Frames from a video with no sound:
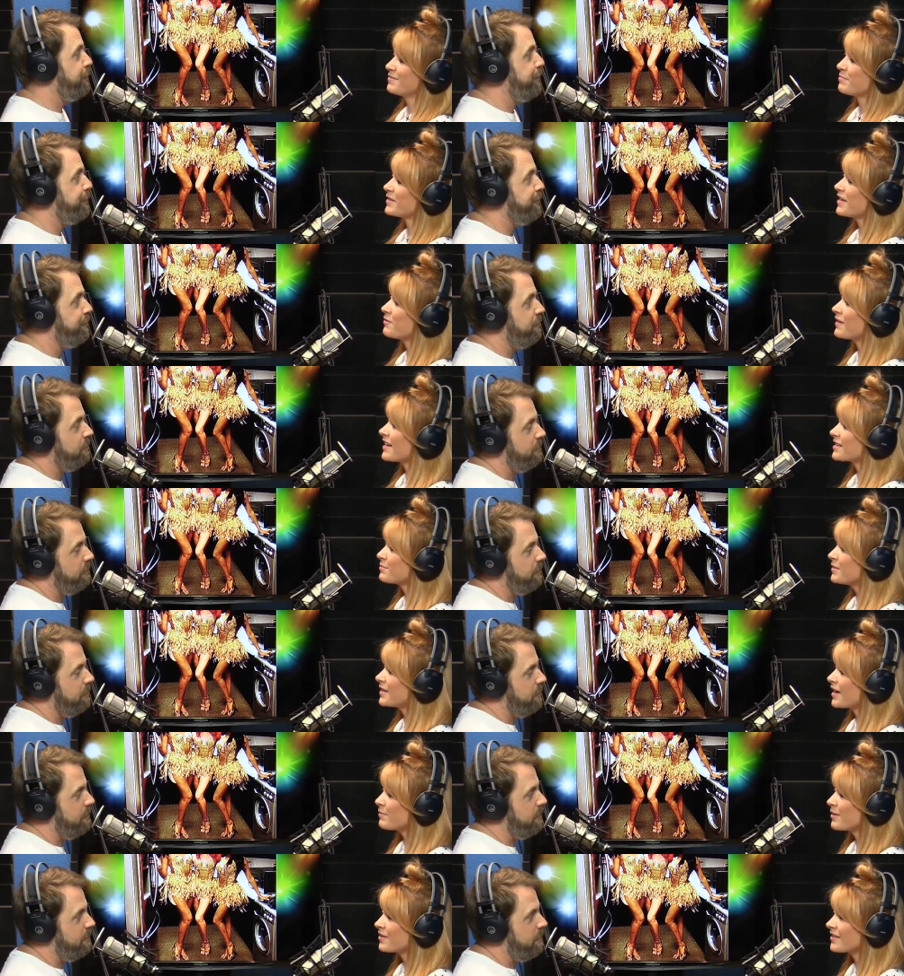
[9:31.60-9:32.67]
Speaker 1: But they would ask me, "How
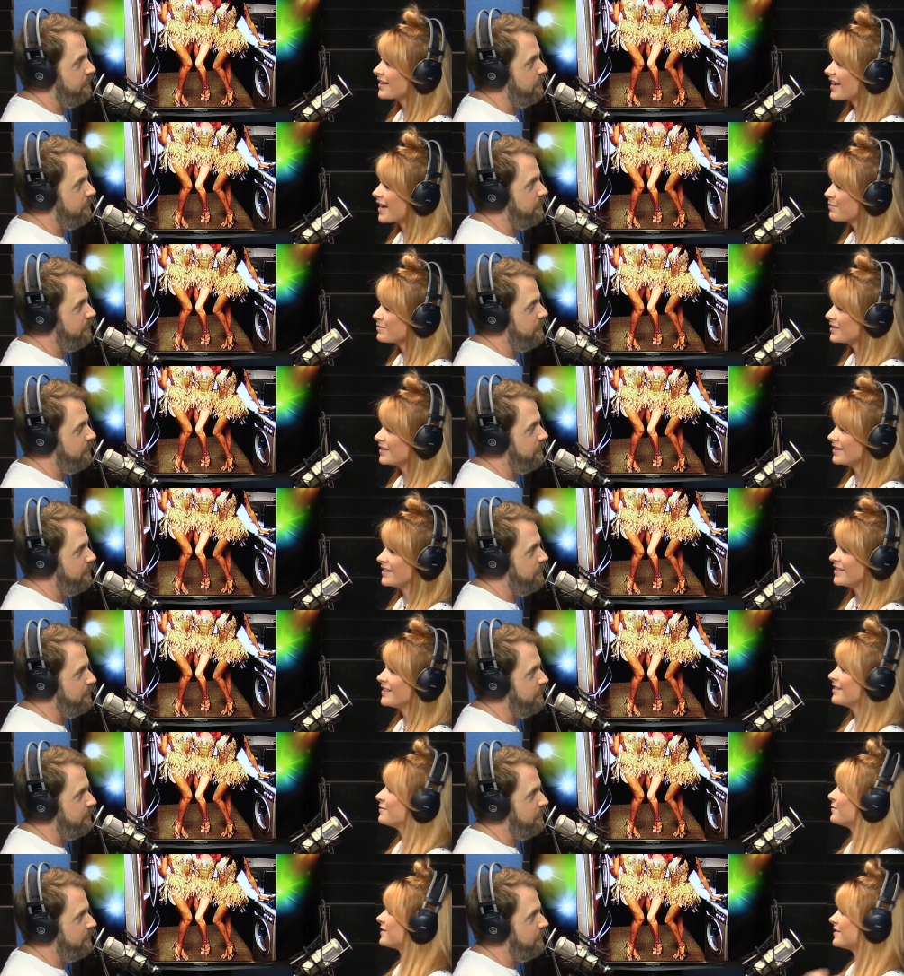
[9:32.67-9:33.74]
about the captain?" And
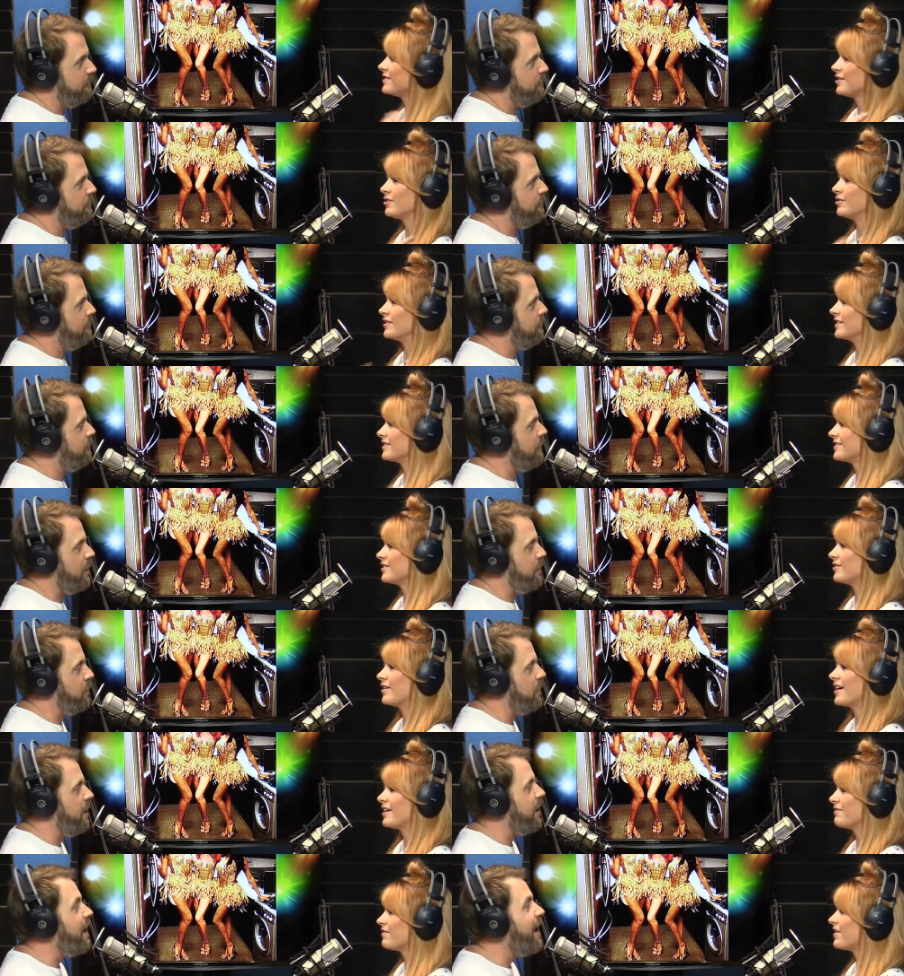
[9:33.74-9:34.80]
it was clueless. So And you're
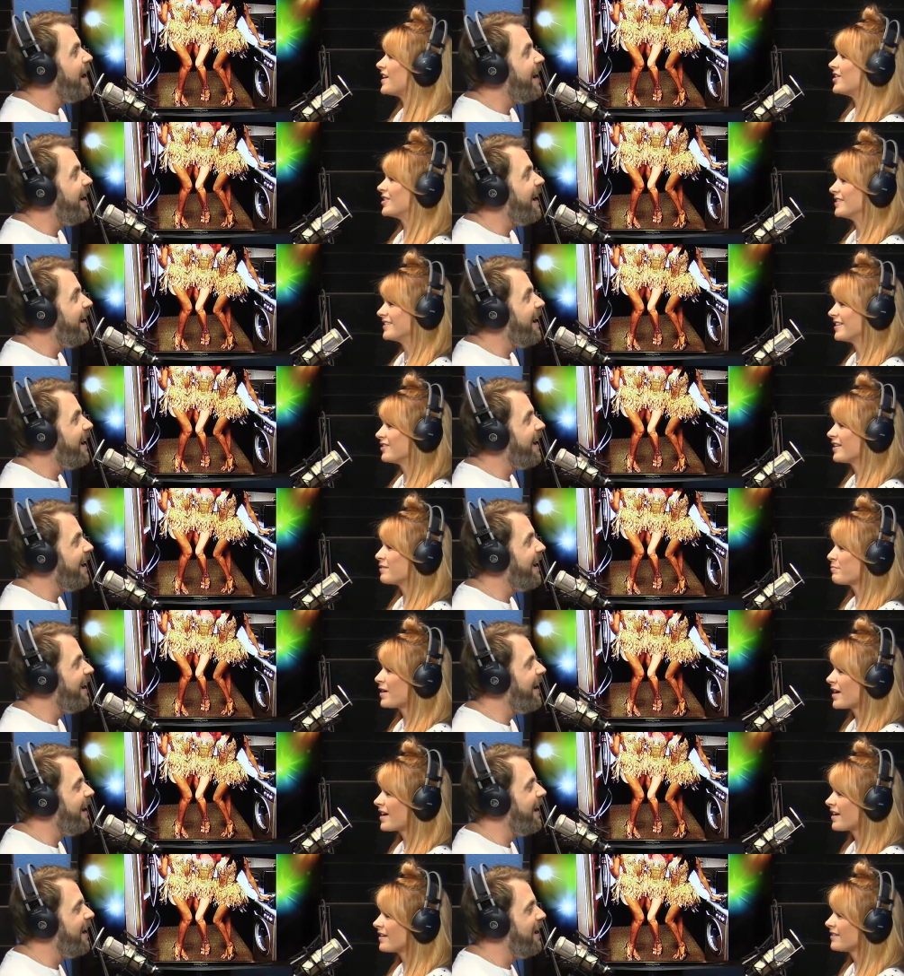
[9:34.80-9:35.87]
like, I uh-huh. failed. They're like,
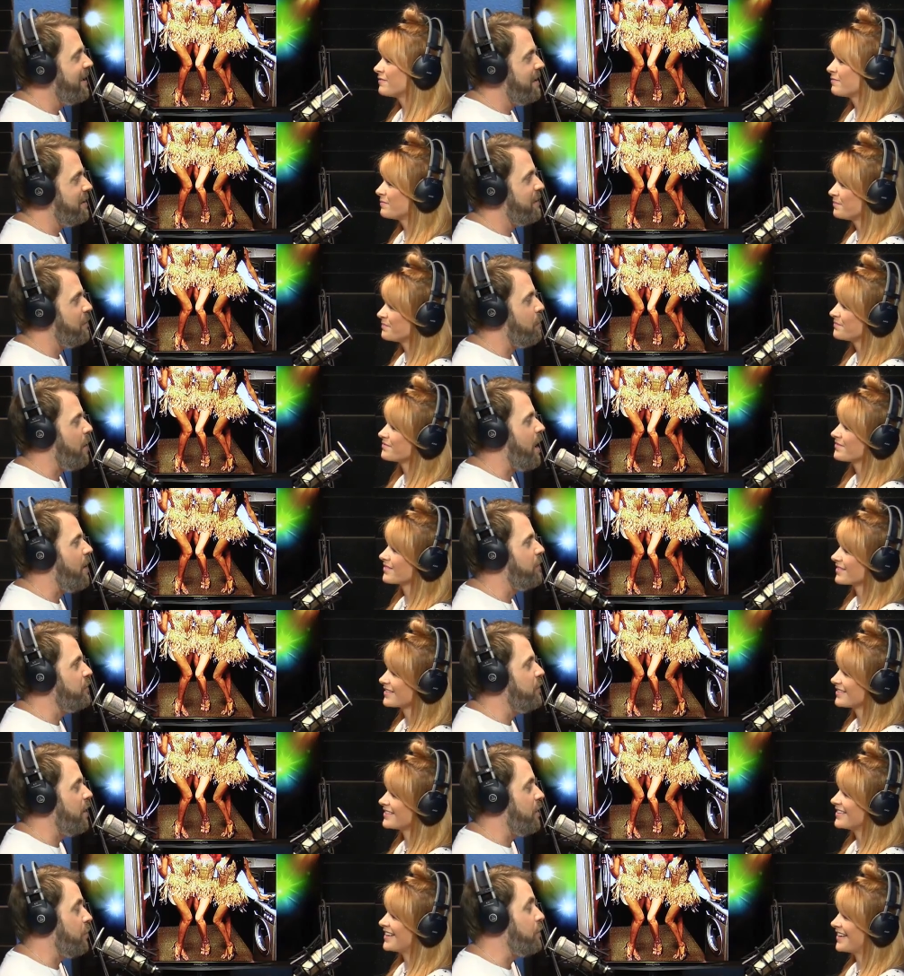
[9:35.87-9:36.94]
"Bye."
Speaker 2: Wow, you
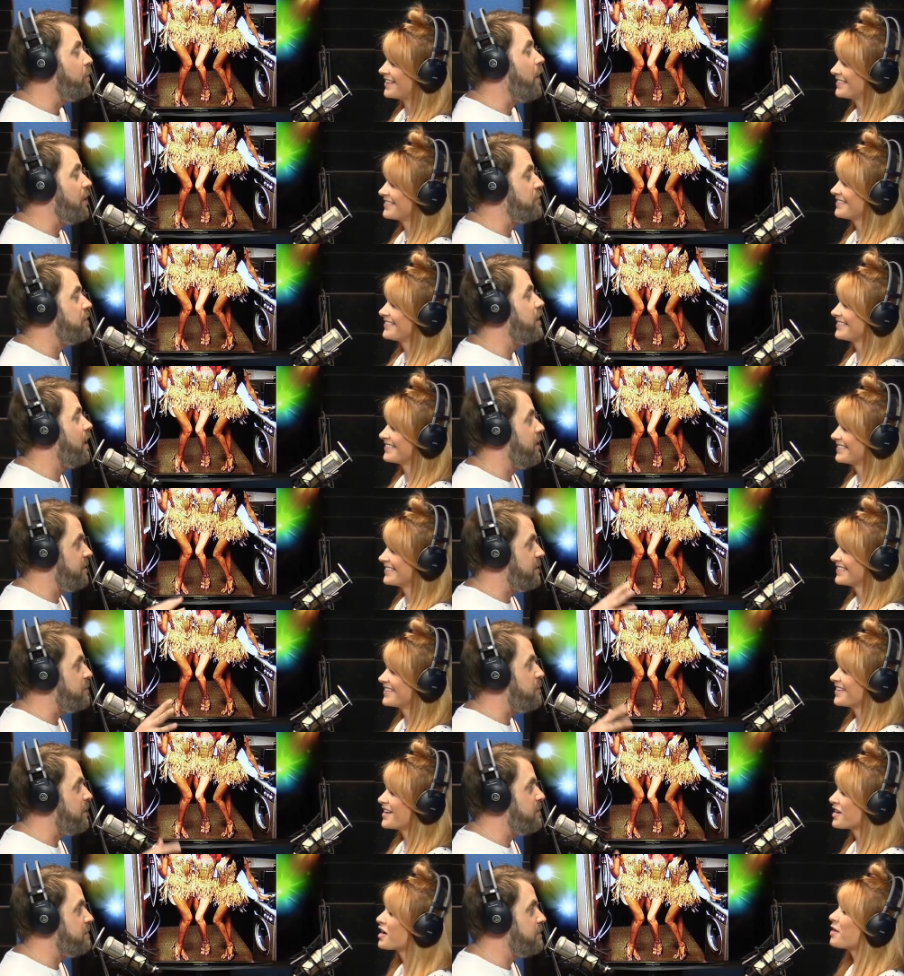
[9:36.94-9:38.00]
got oh, you actually got
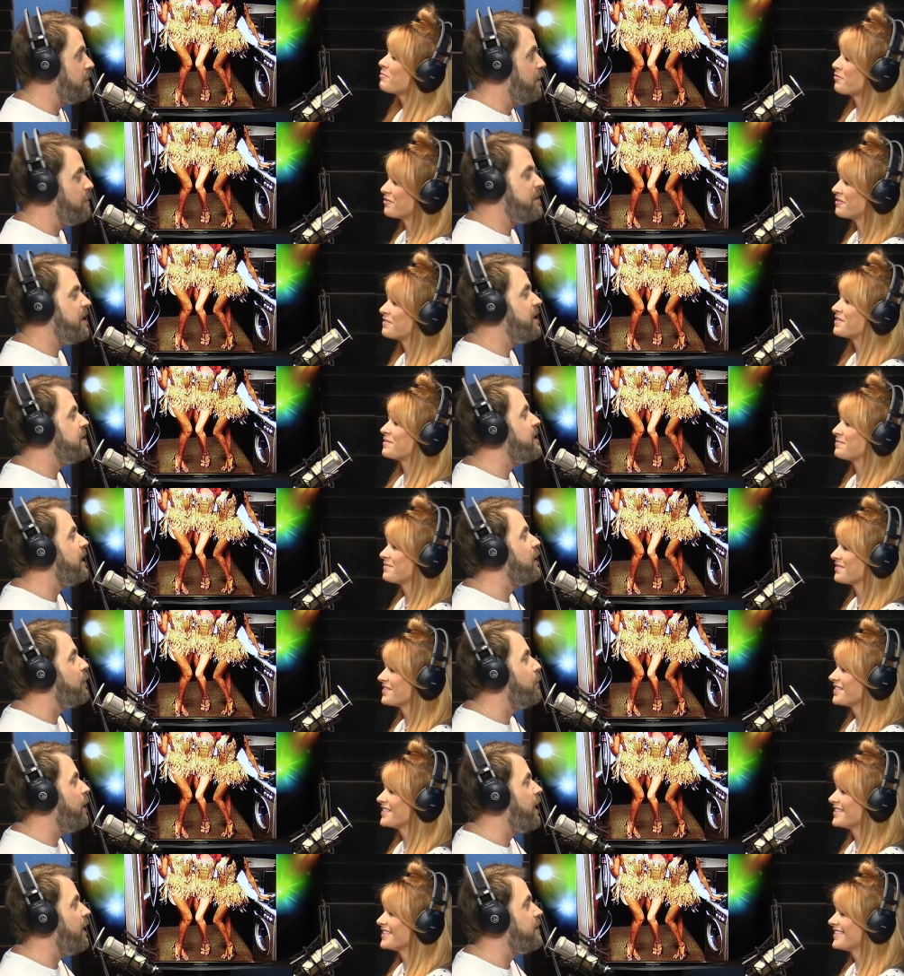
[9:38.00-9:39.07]
dismissed. A couple but of they didn't take it
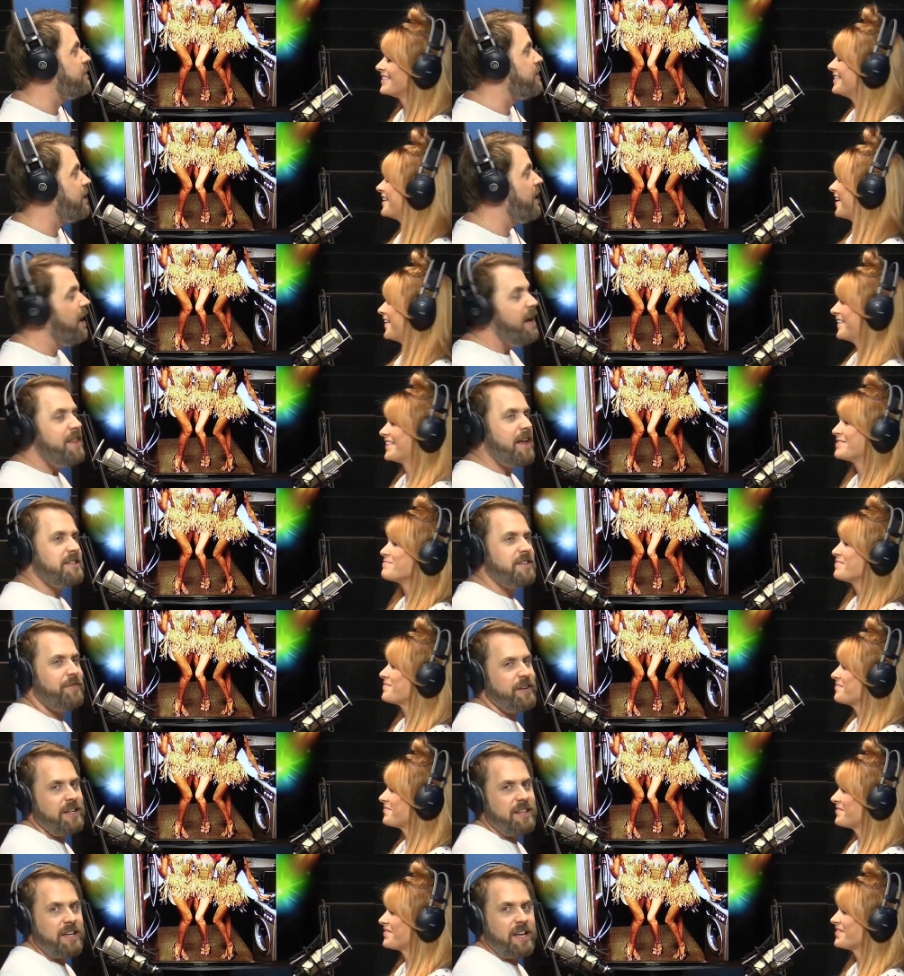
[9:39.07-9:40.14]
away. See, No. that's the
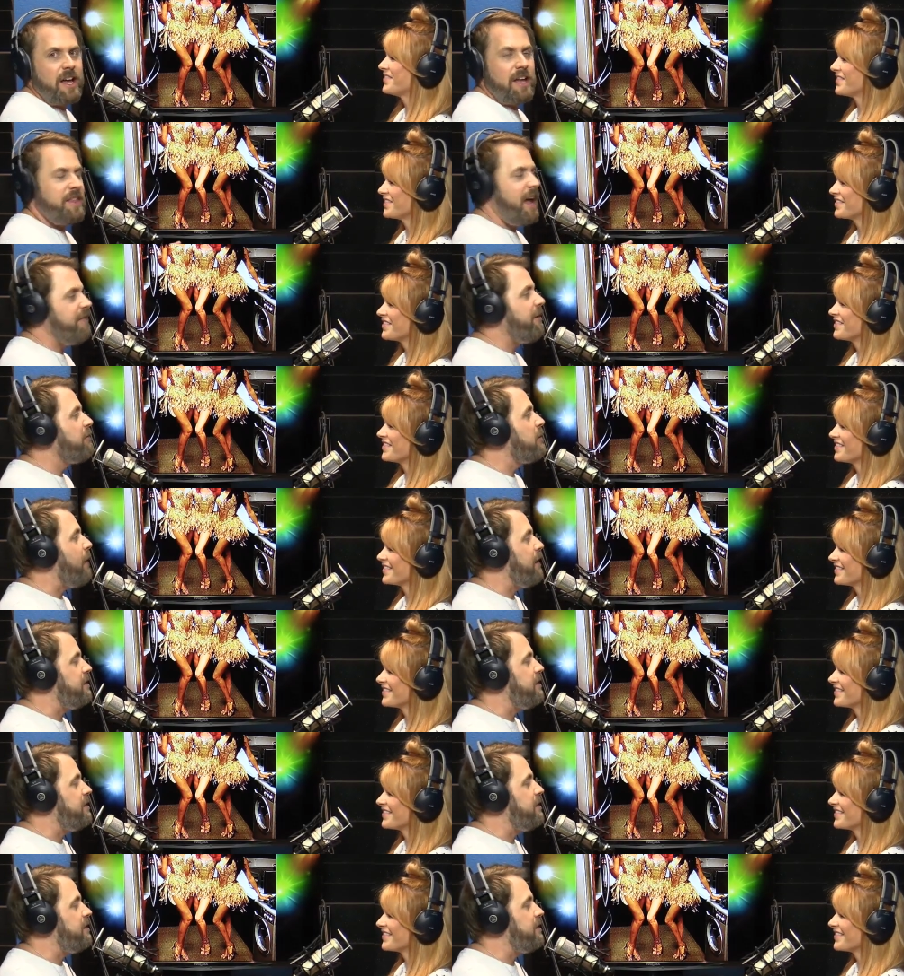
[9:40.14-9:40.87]
funny thing. They have every right to